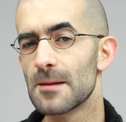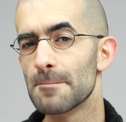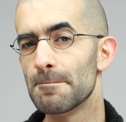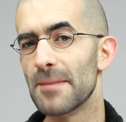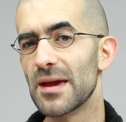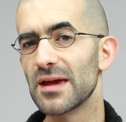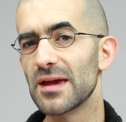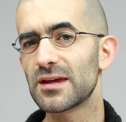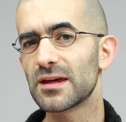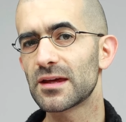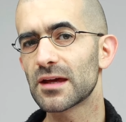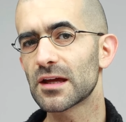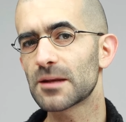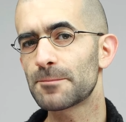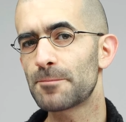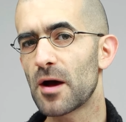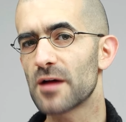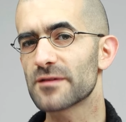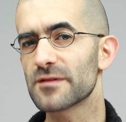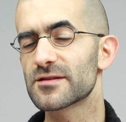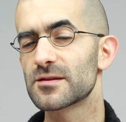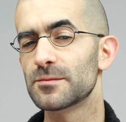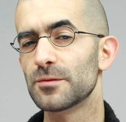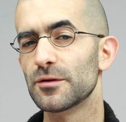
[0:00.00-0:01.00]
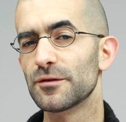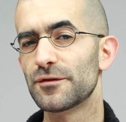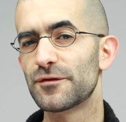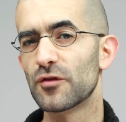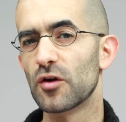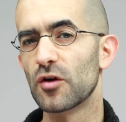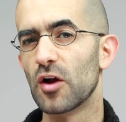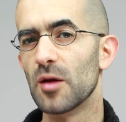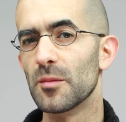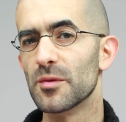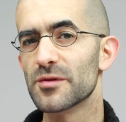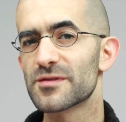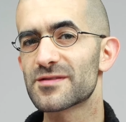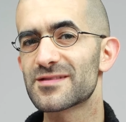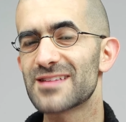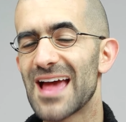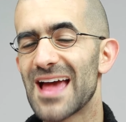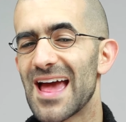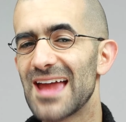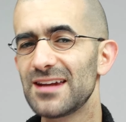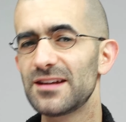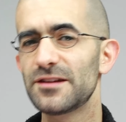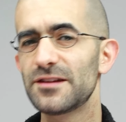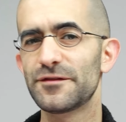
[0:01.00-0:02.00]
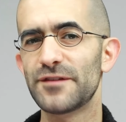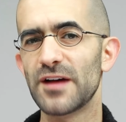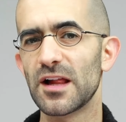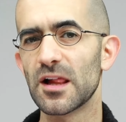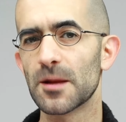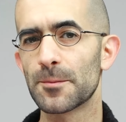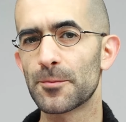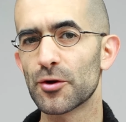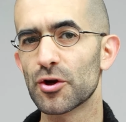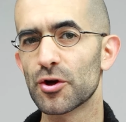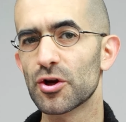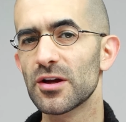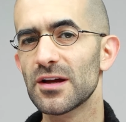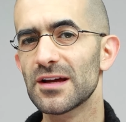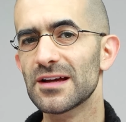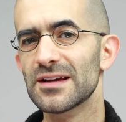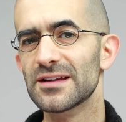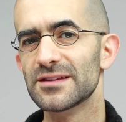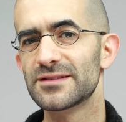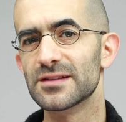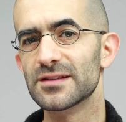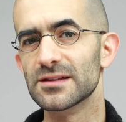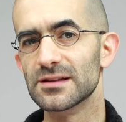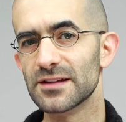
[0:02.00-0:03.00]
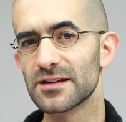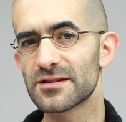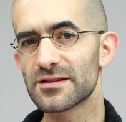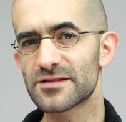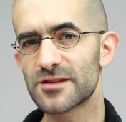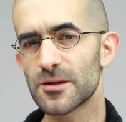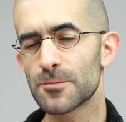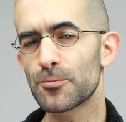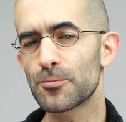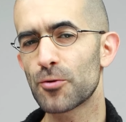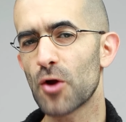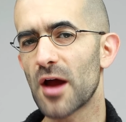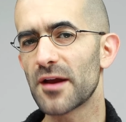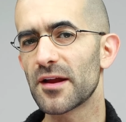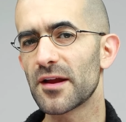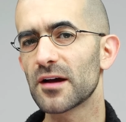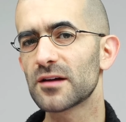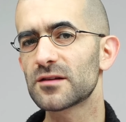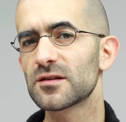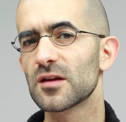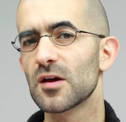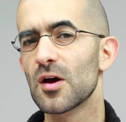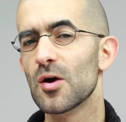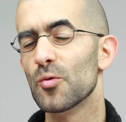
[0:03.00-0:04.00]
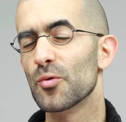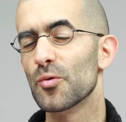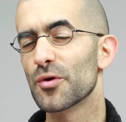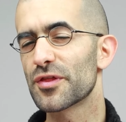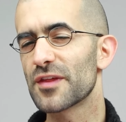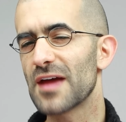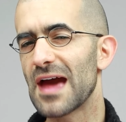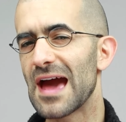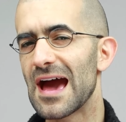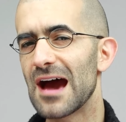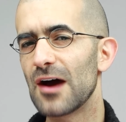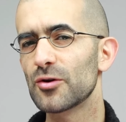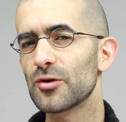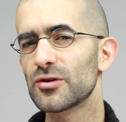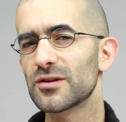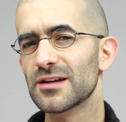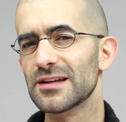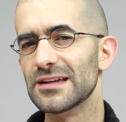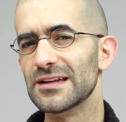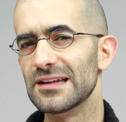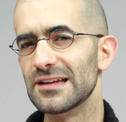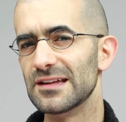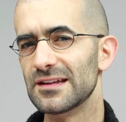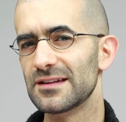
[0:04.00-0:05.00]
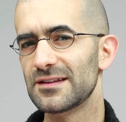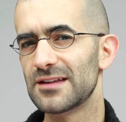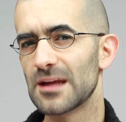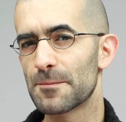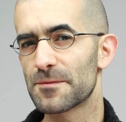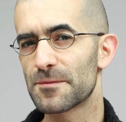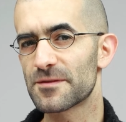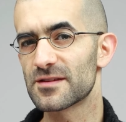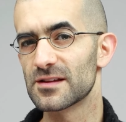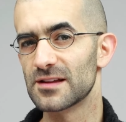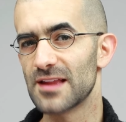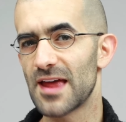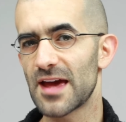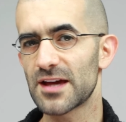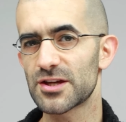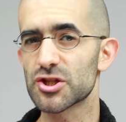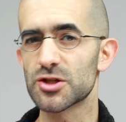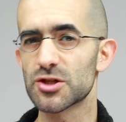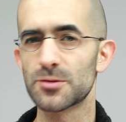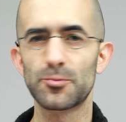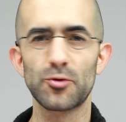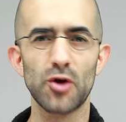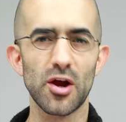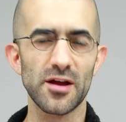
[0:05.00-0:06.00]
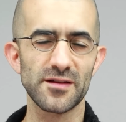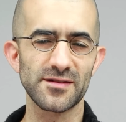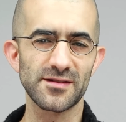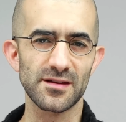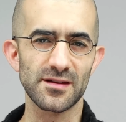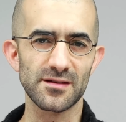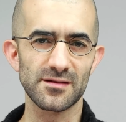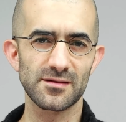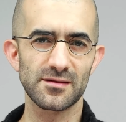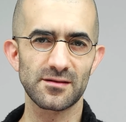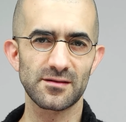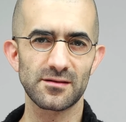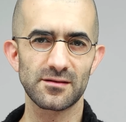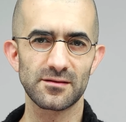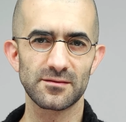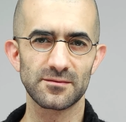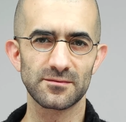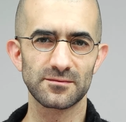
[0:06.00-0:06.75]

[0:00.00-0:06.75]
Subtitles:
making it possible for almost any developer to list their product without an in-depth selection process.